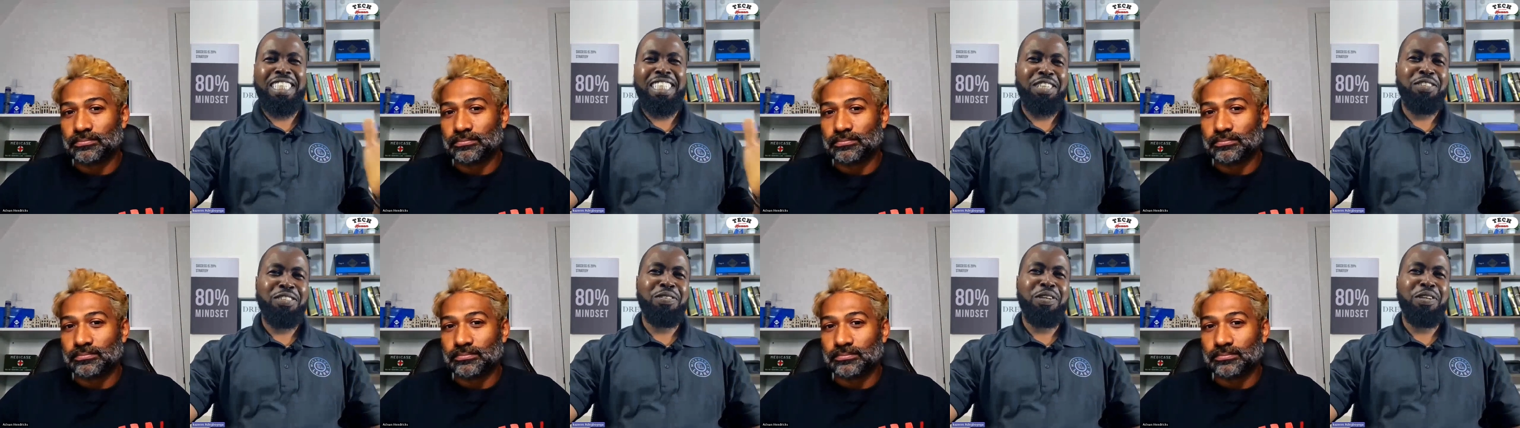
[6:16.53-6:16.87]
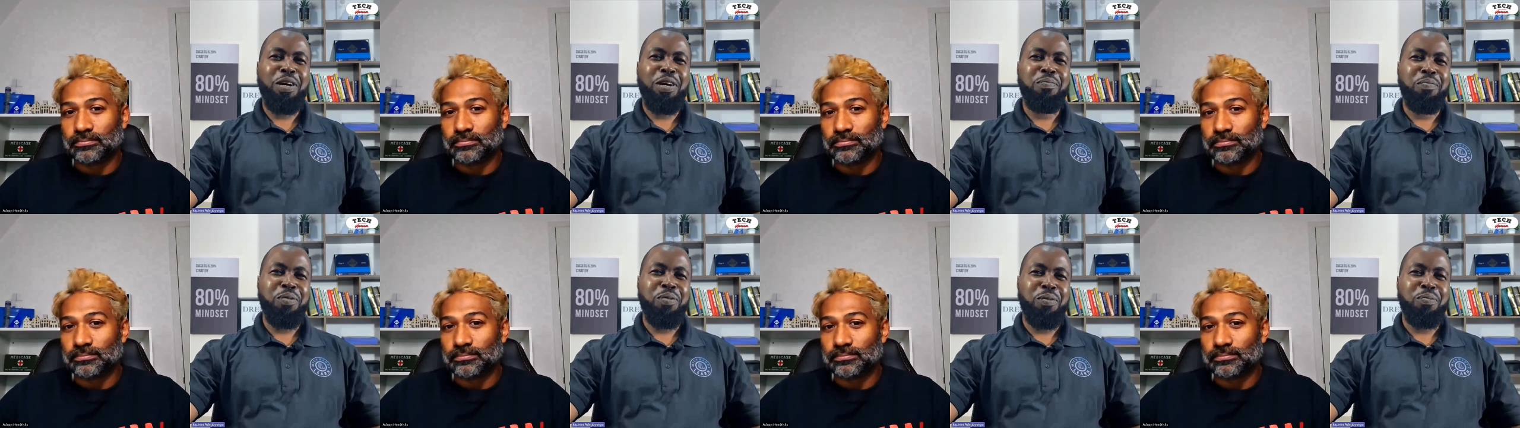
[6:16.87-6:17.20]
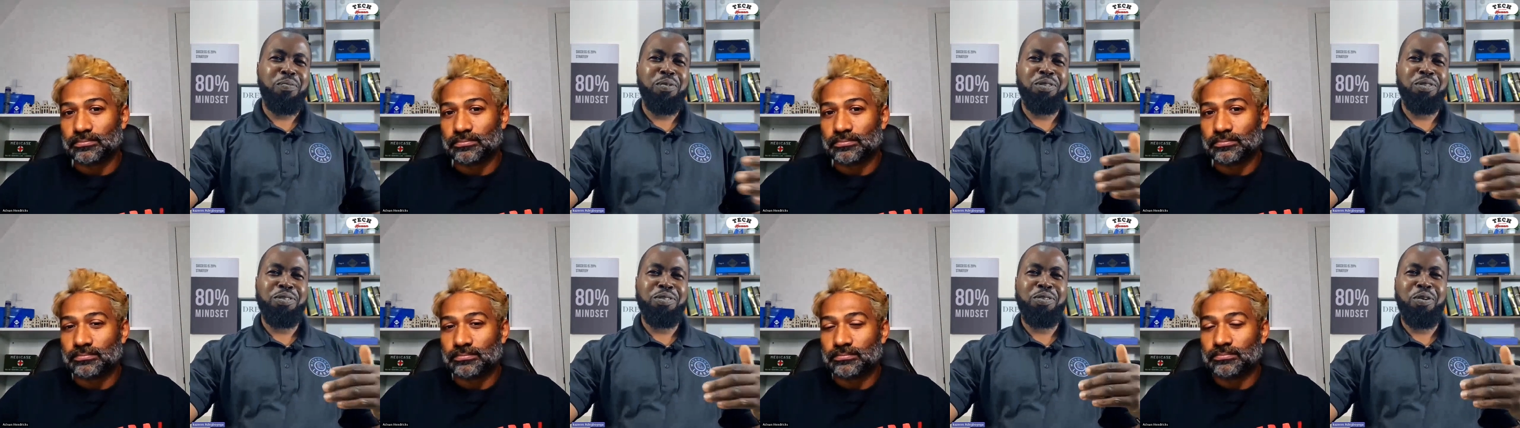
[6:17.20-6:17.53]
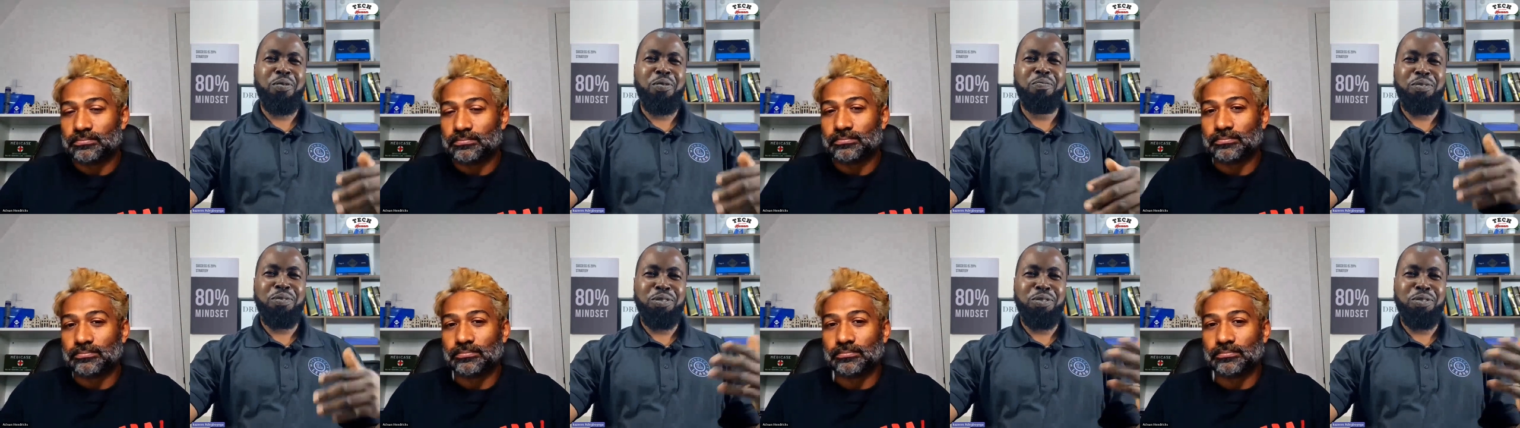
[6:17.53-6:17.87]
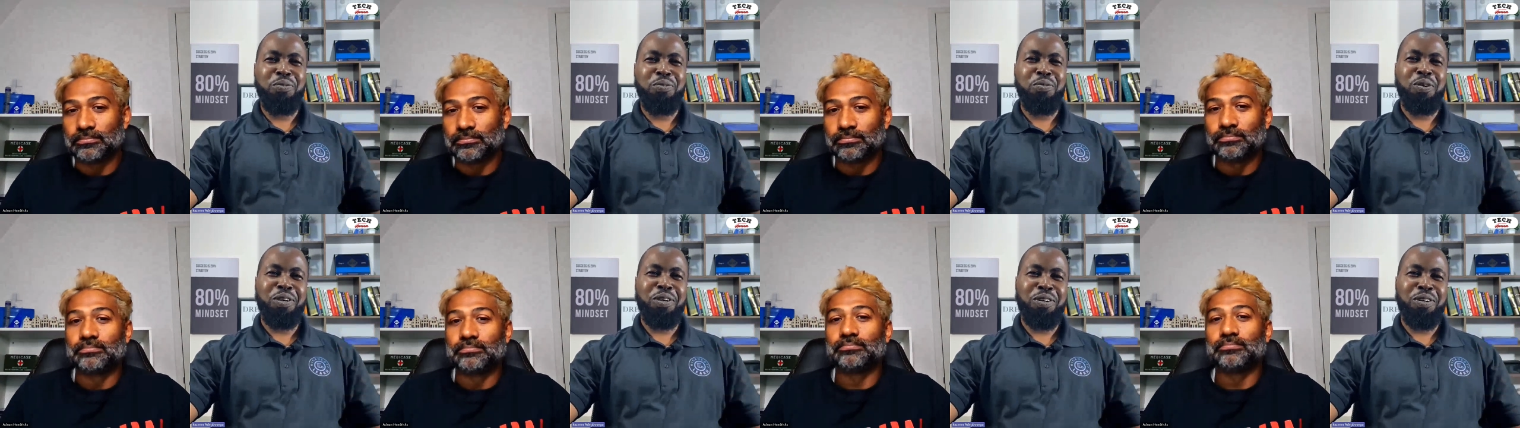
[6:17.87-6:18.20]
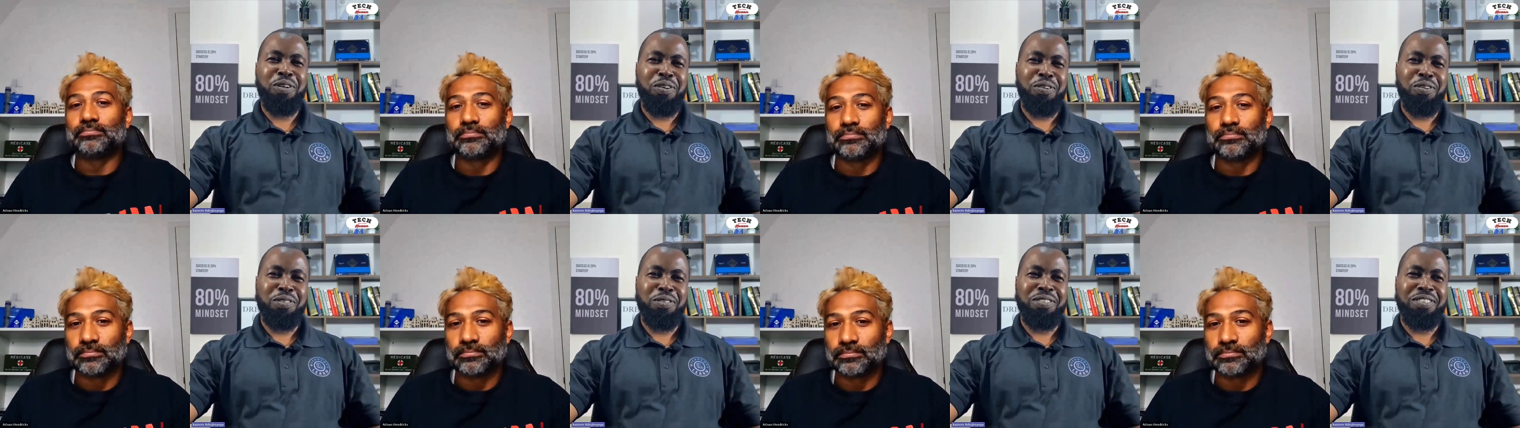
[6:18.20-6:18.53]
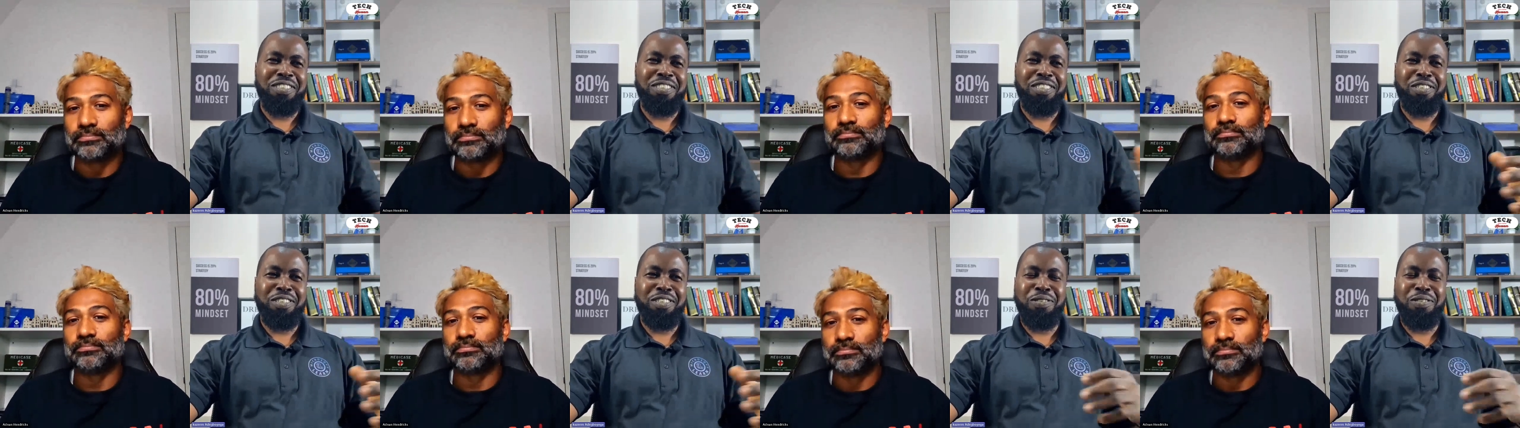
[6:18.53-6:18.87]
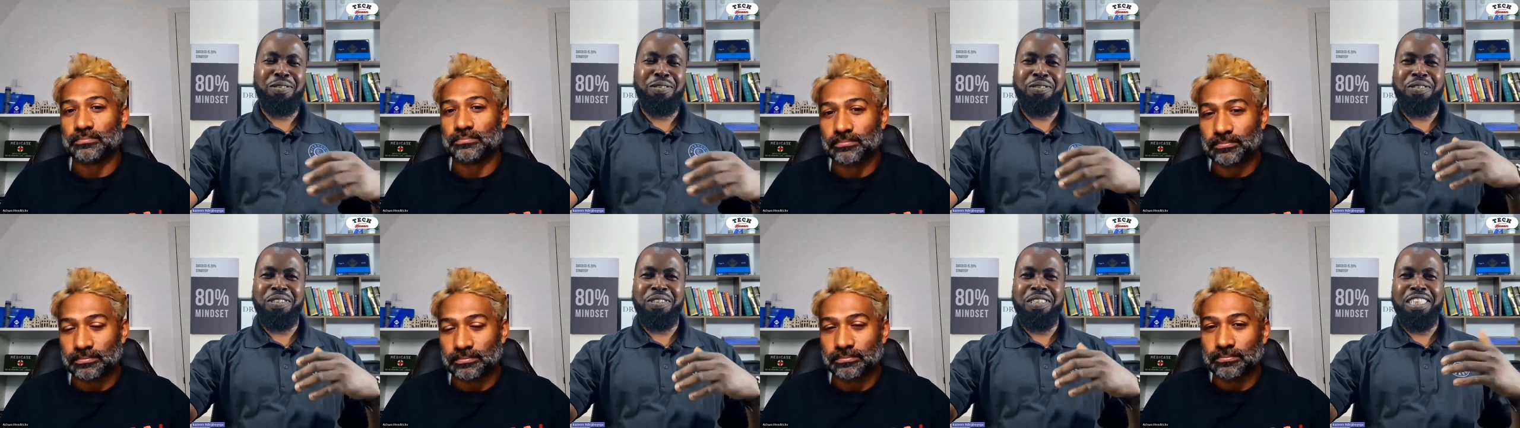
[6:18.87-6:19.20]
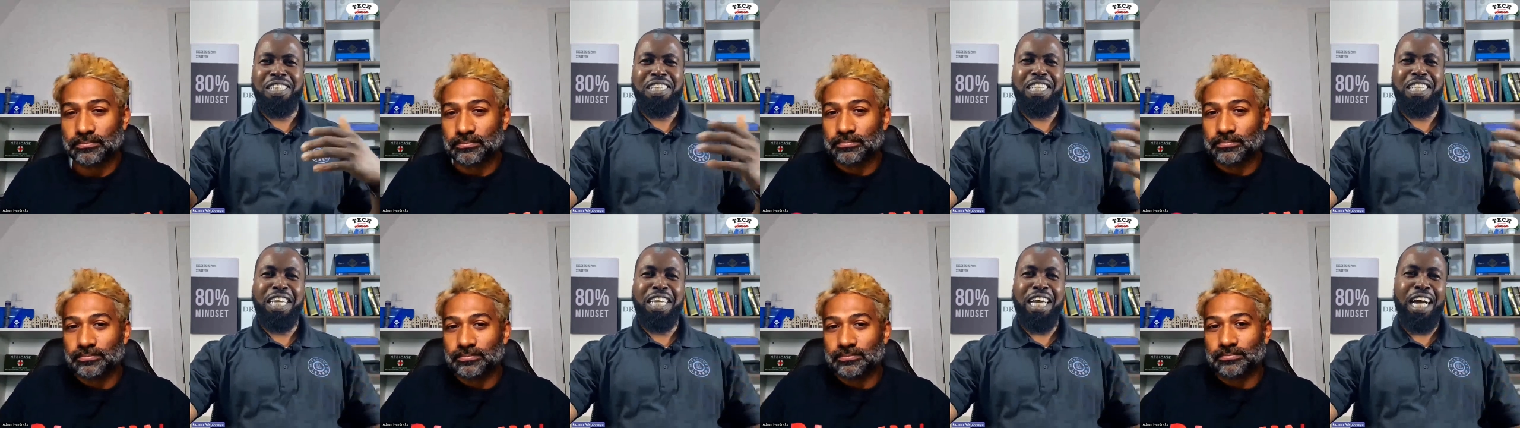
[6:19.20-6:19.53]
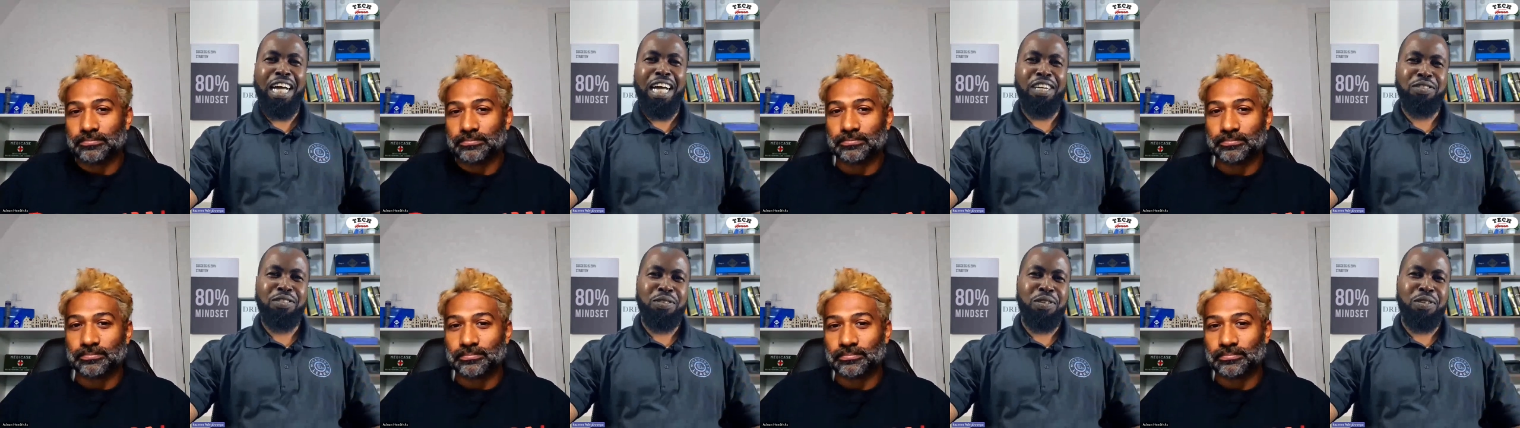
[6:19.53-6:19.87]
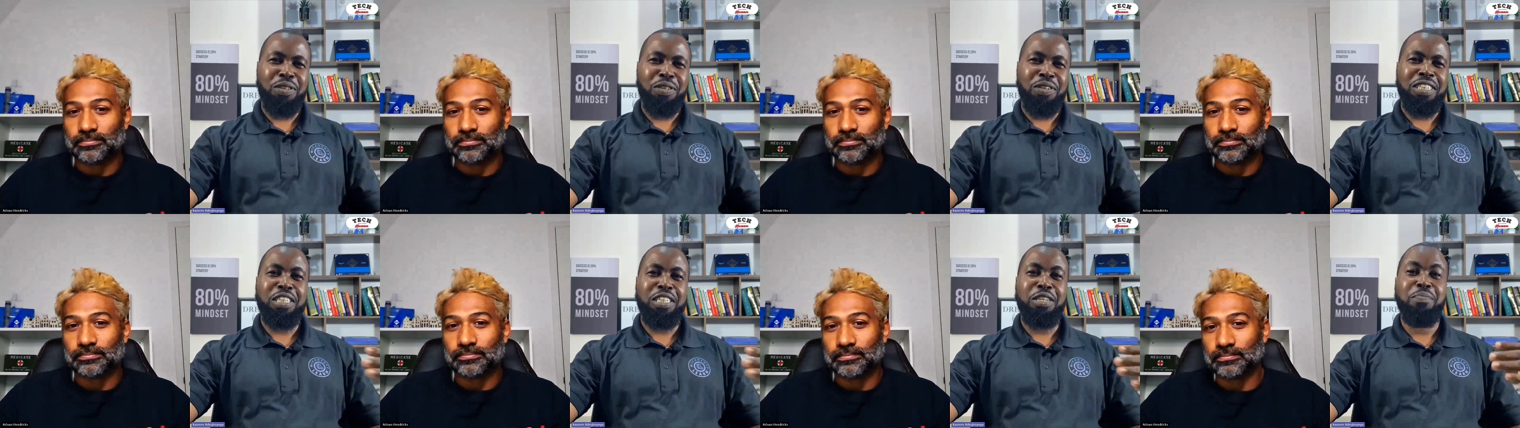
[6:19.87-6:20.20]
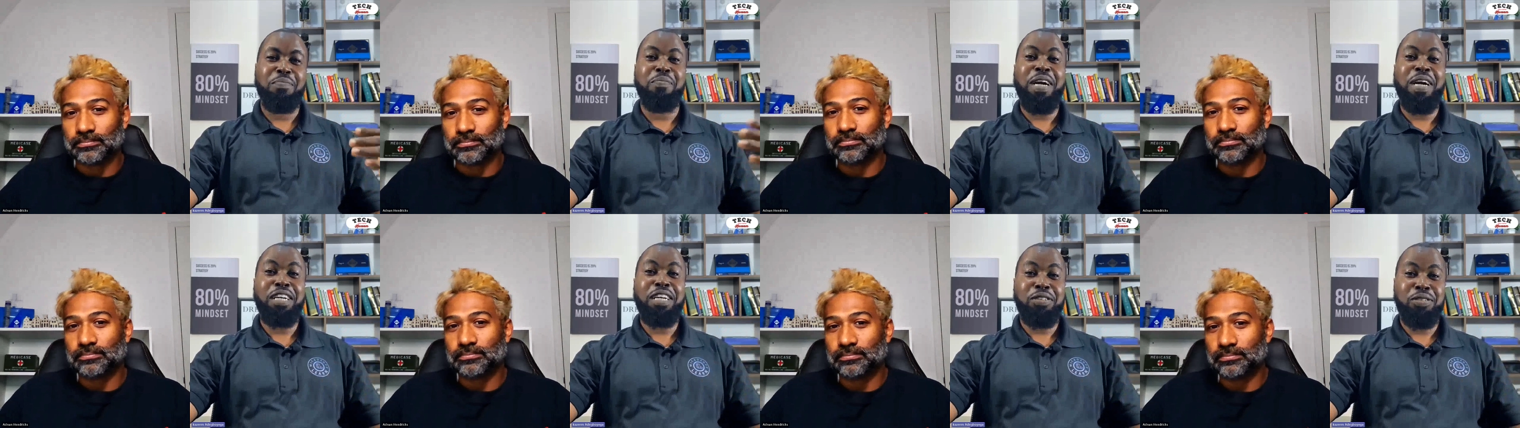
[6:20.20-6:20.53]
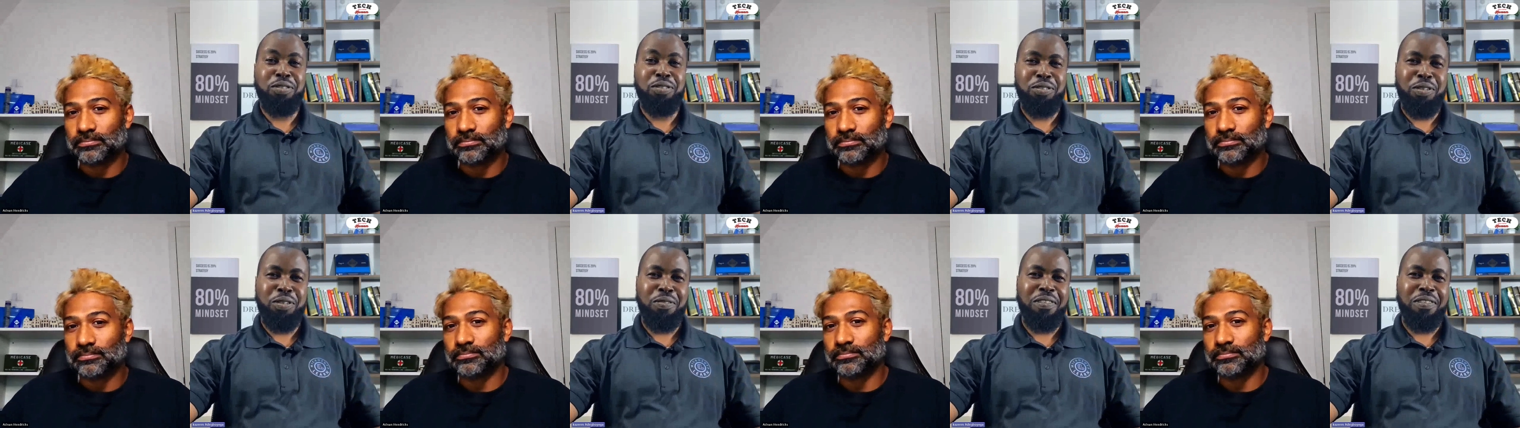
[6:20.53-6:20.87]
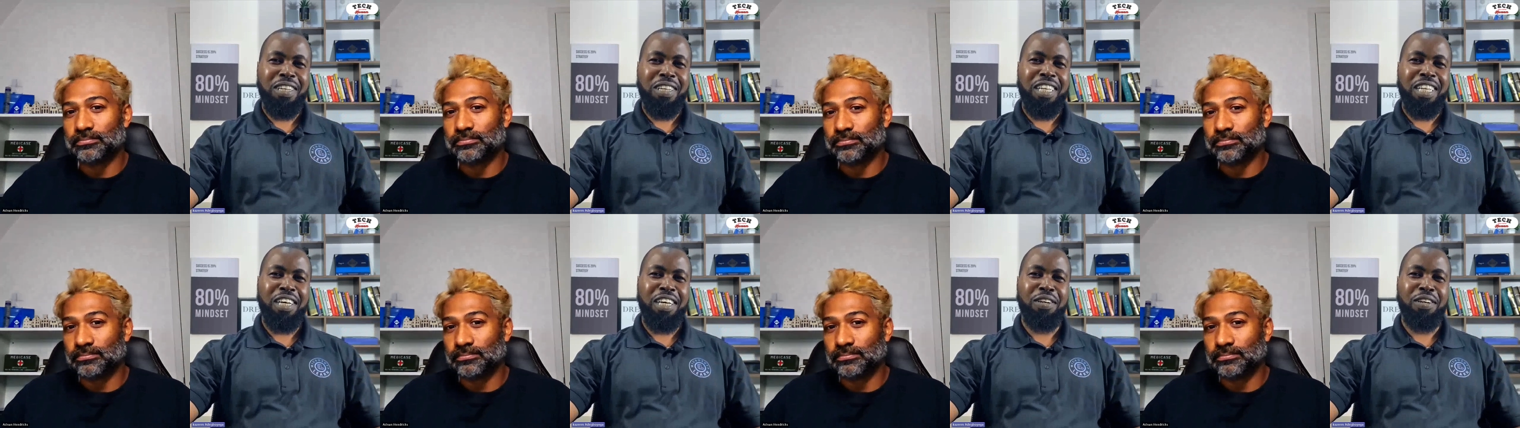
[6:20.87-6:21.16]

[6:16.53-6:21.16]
Speaker 1: general purpose compute workloads, you know, in the Azure, in the Microsoft